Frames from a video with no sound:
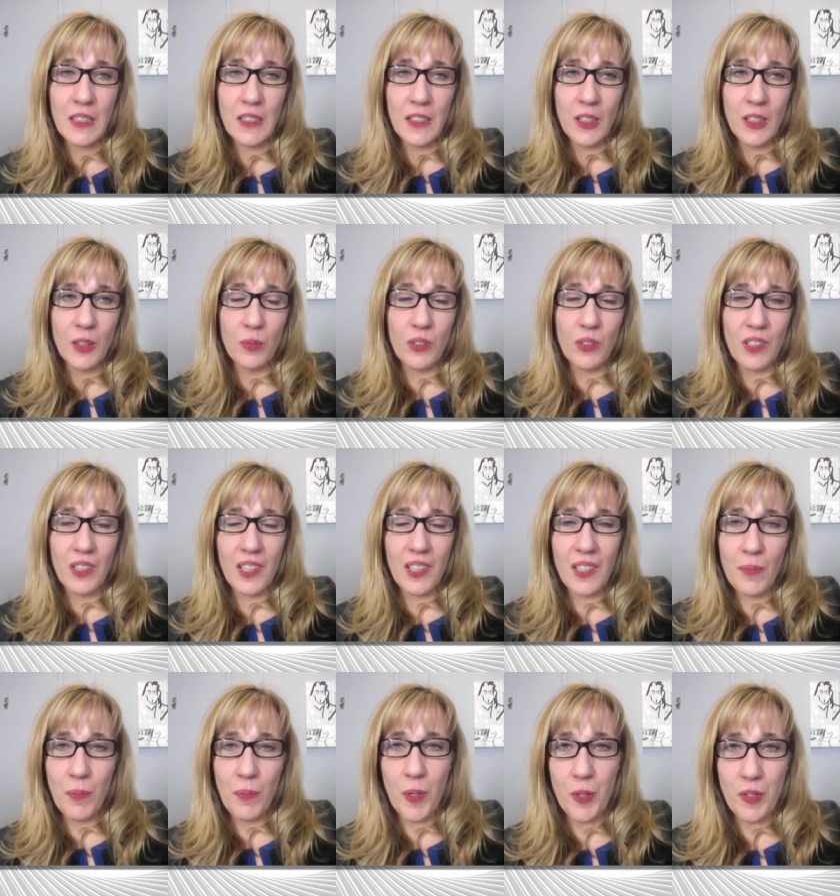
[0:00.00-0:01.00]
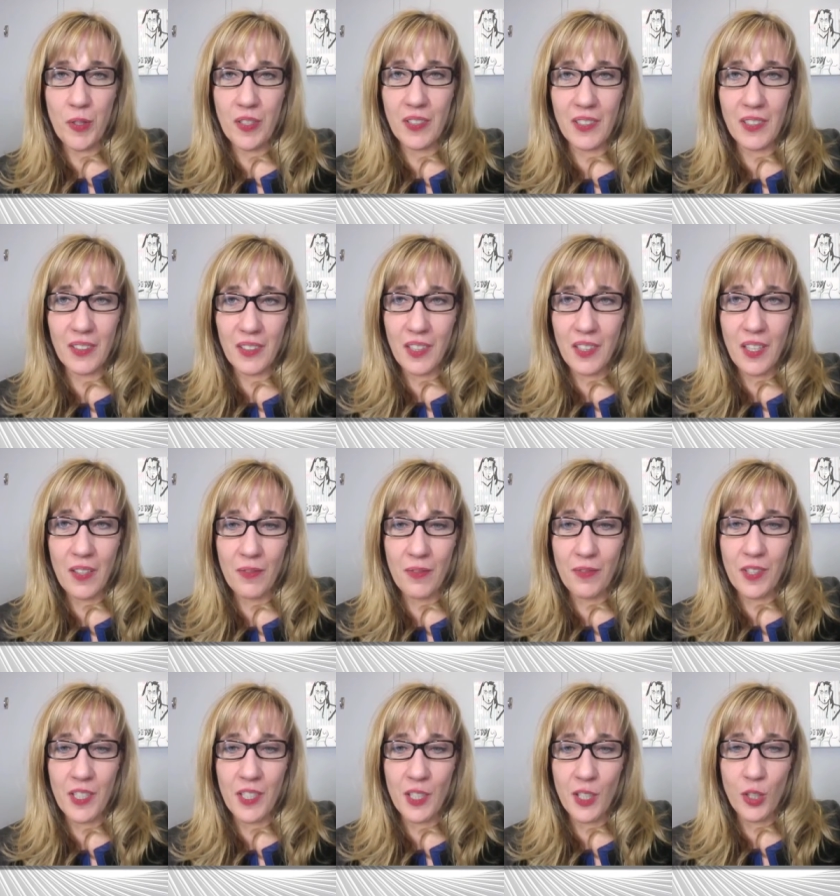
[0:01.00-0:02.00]
Well, I personally love
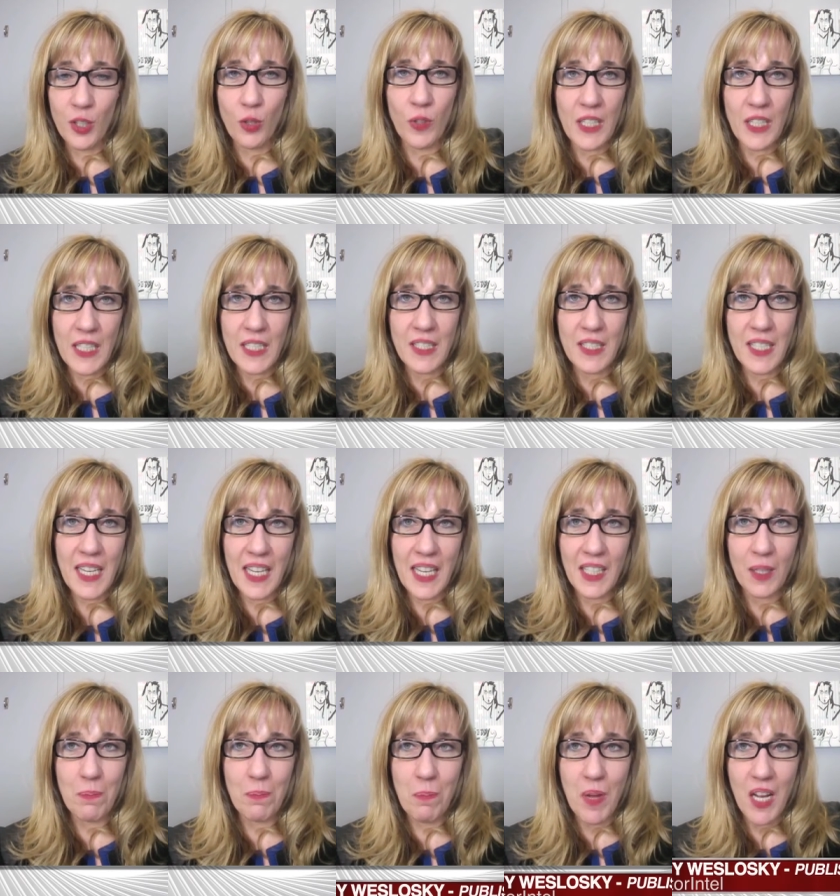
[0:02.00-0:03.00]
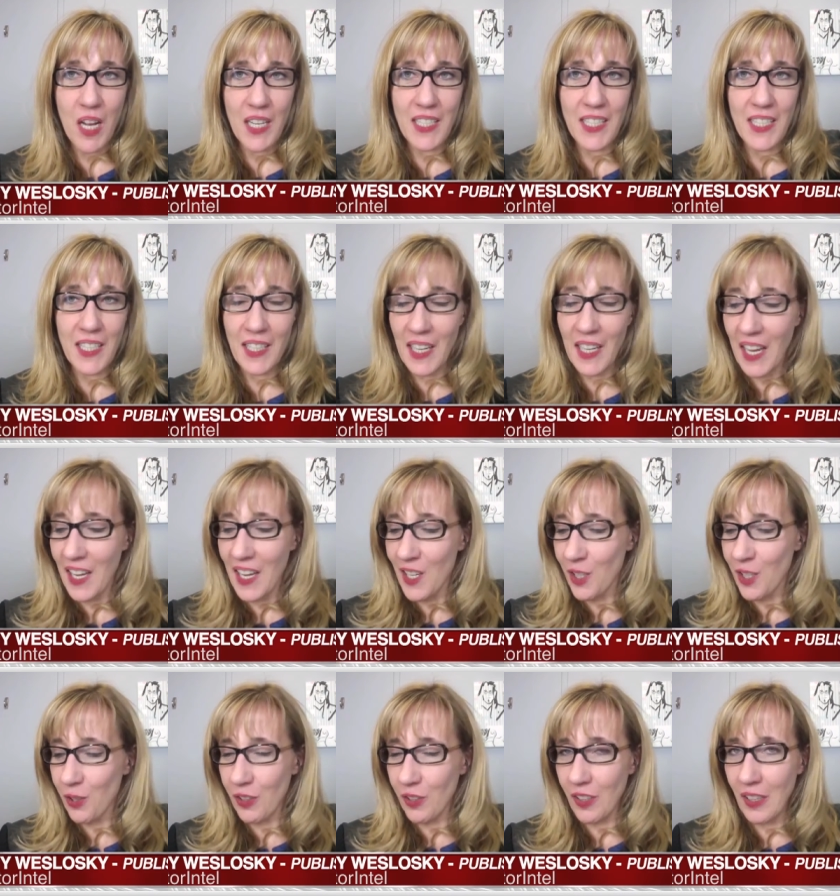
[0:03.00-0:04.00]
the green tech mining
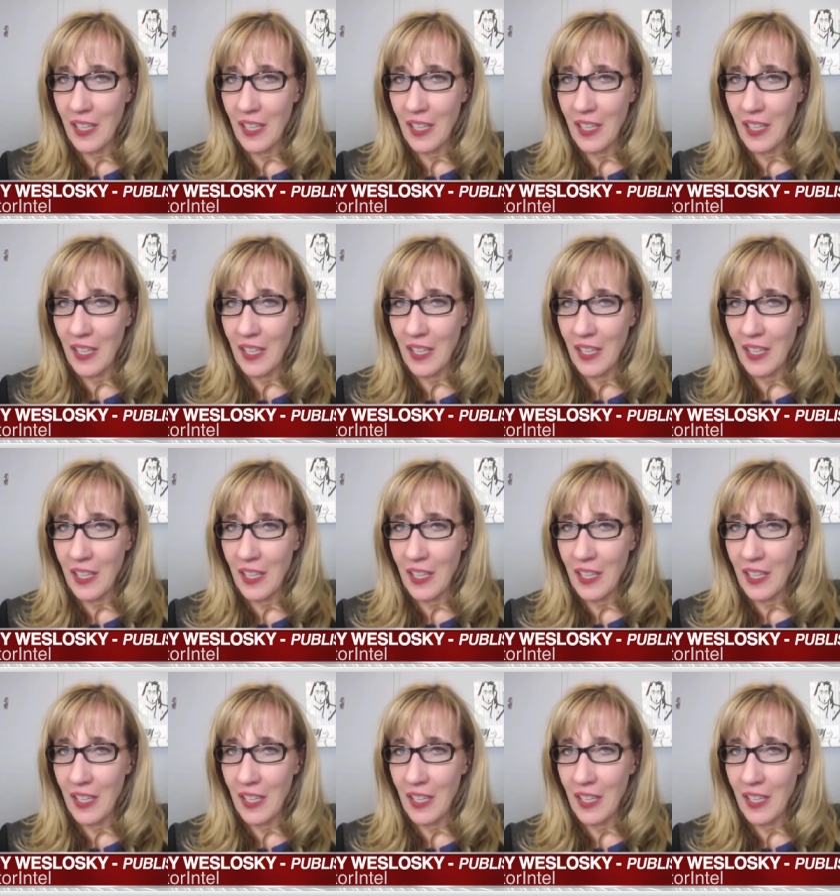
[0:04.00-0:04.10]
angle.